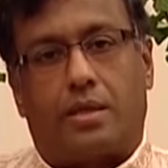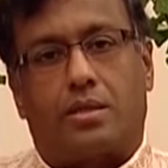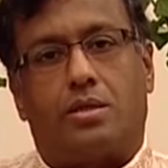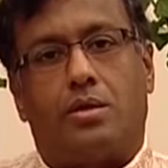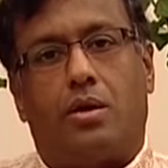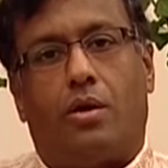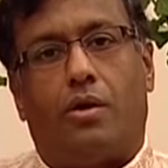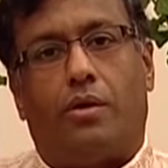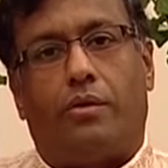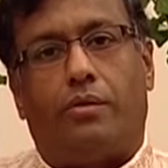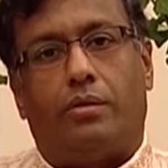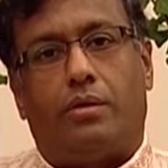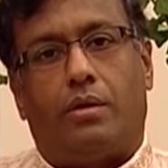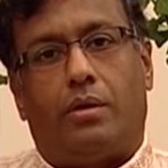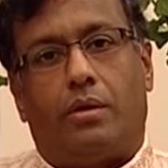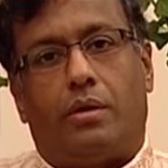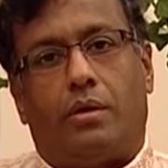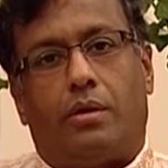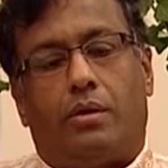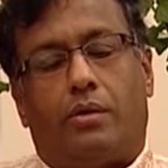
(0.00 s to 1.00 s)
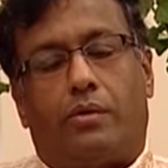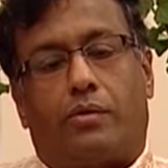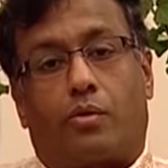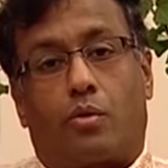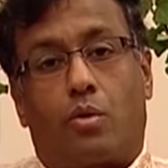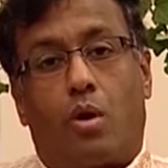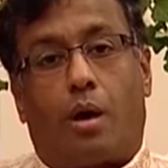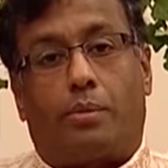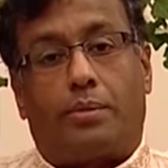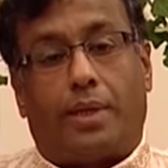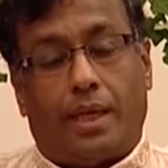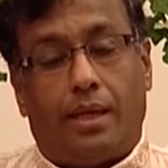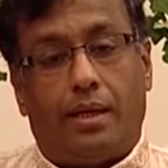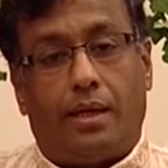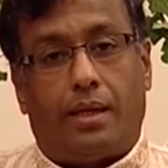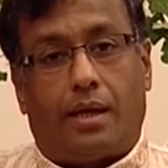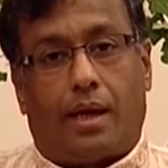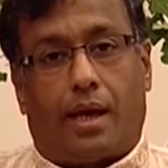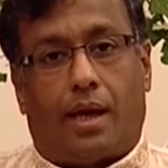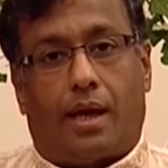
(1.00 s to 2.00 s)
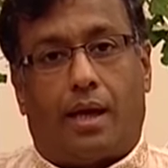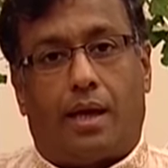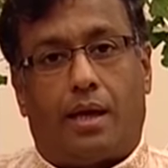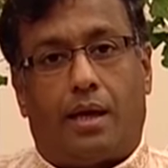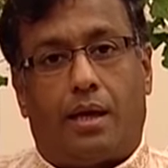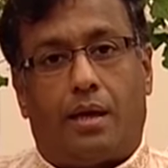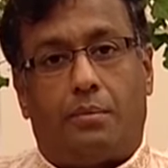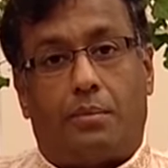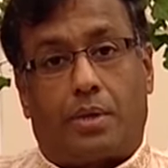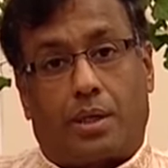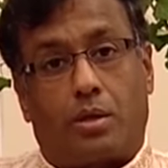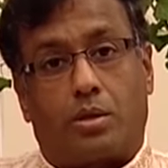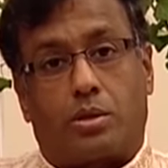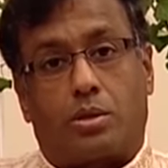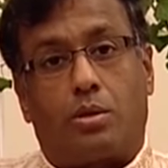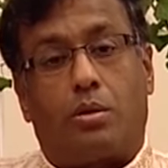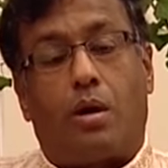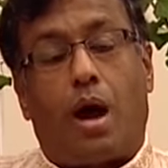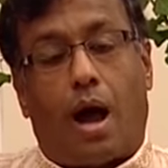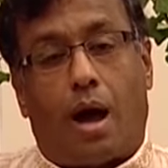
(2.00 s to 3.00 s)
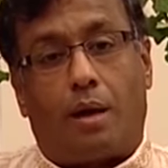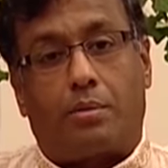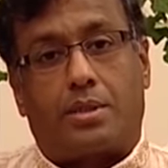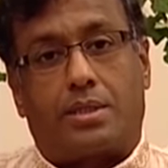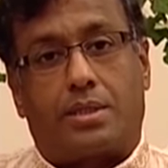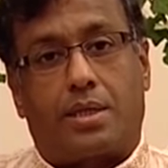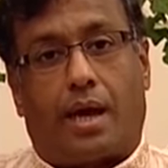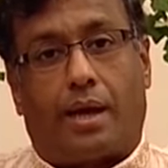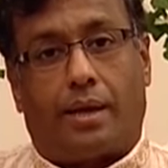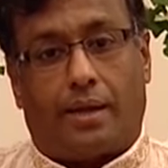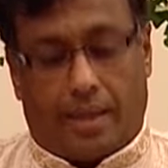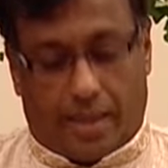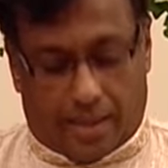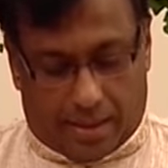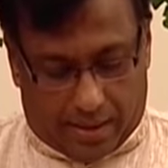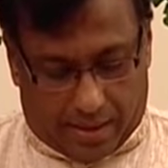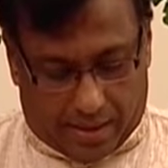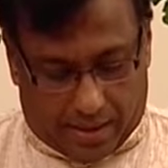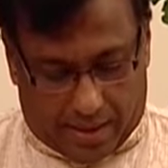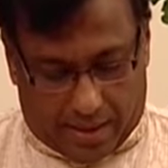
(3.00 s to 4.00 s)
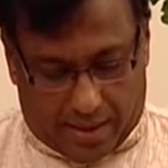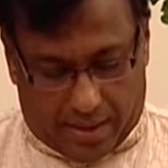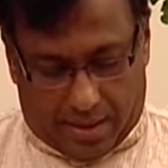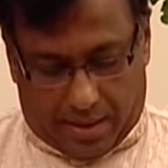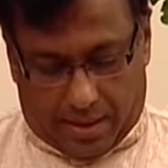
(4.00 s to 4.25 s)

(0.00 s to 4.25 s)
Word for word: he is known throughout India but also outside India.